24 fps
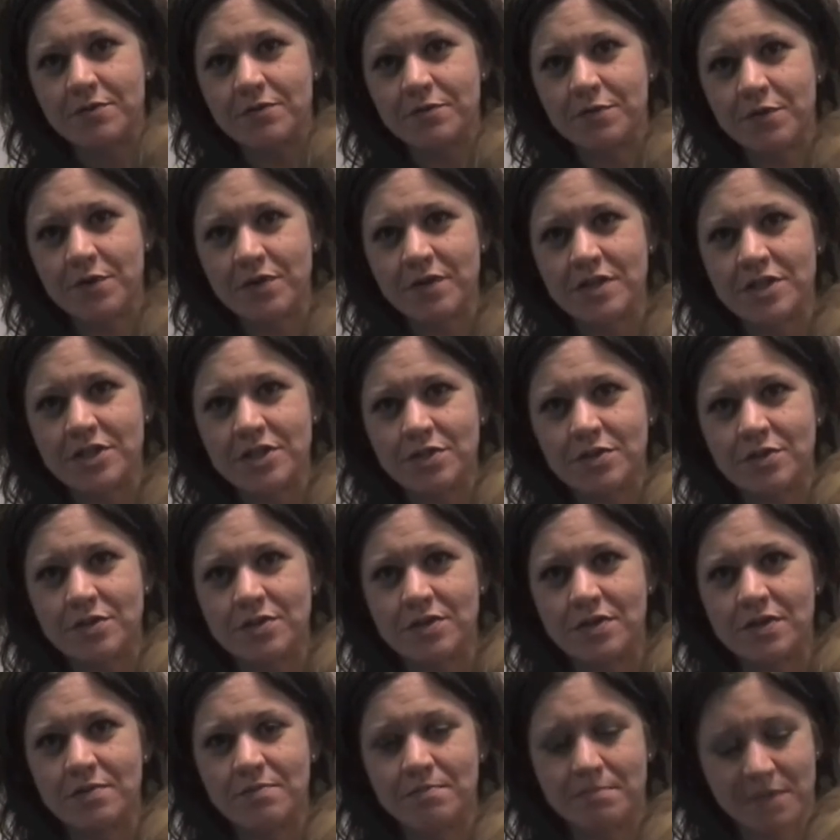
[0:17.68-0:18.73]
for the
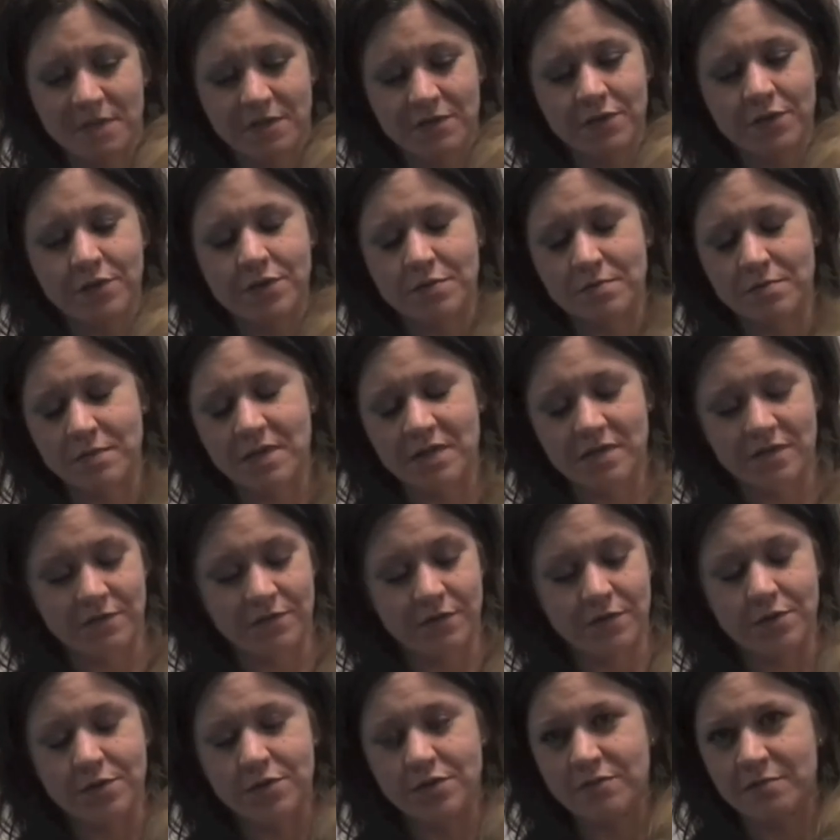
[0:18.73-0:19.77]

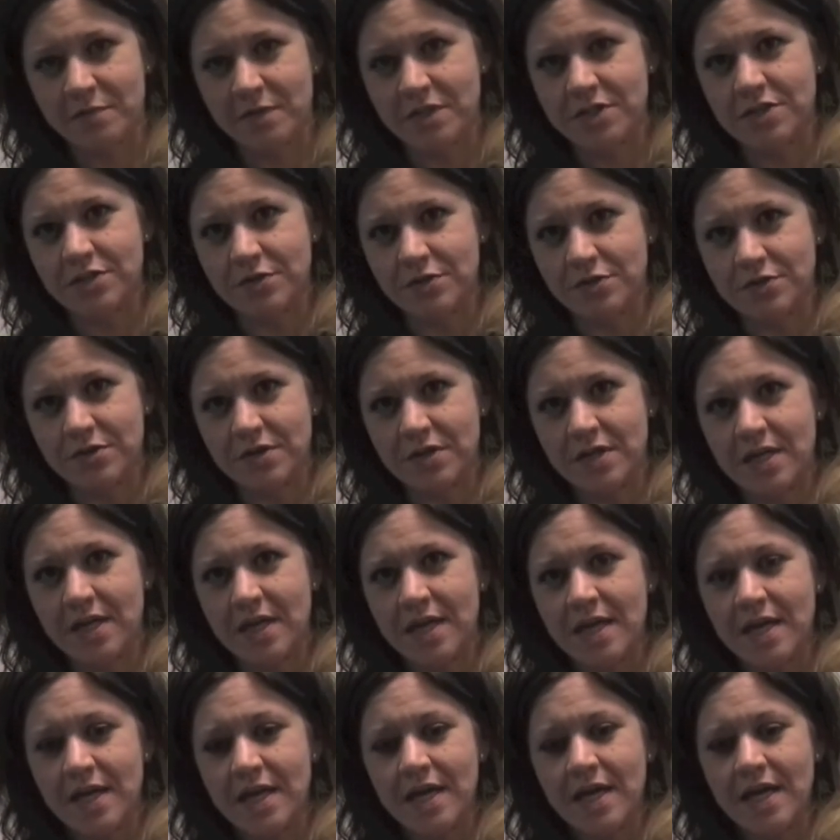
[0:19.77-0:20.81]
future of my children.
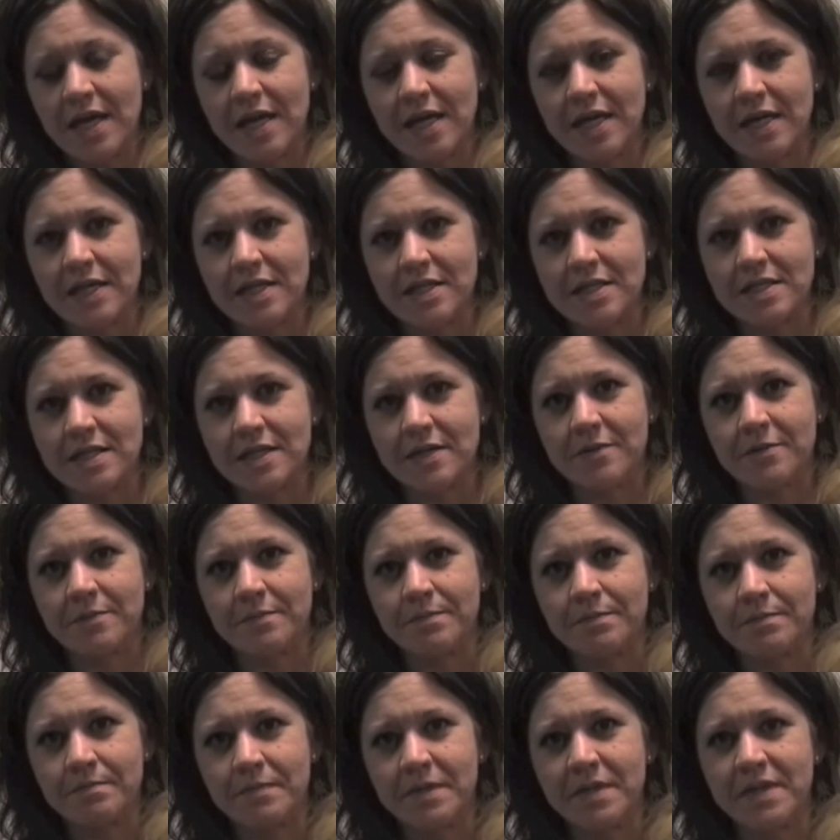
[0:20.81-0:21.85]

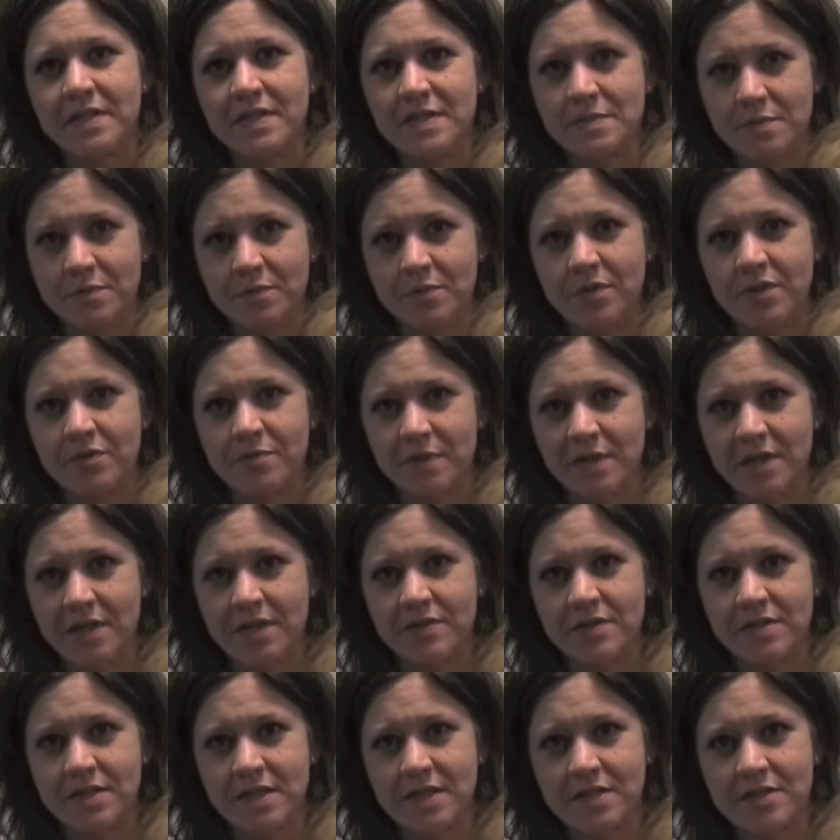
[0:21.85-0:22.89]
And my husband would have been here
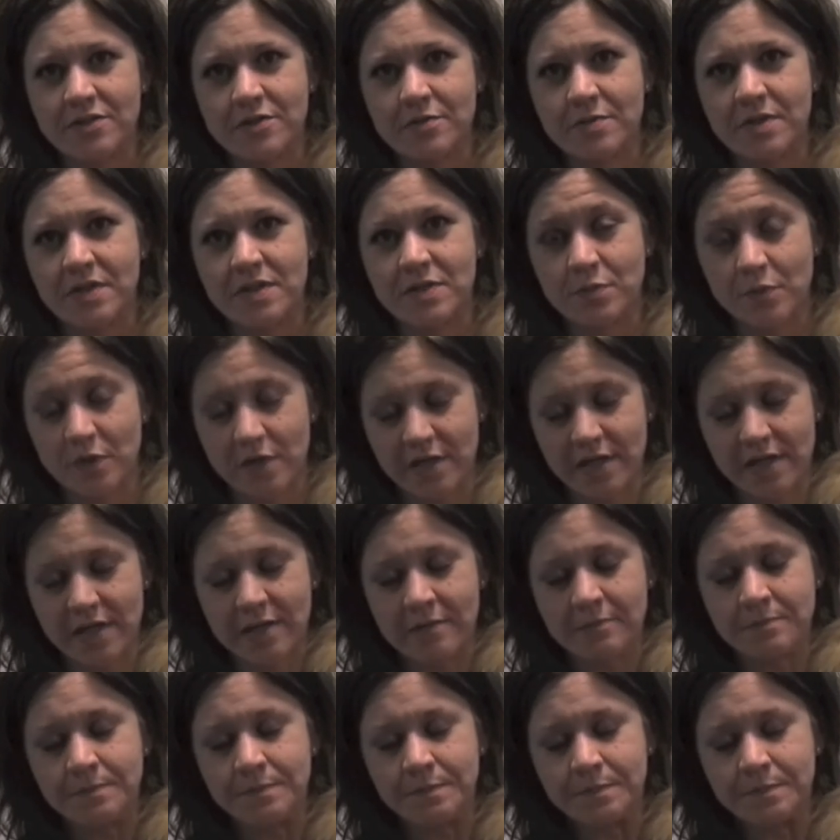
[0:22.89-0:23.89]
today too, but he's working.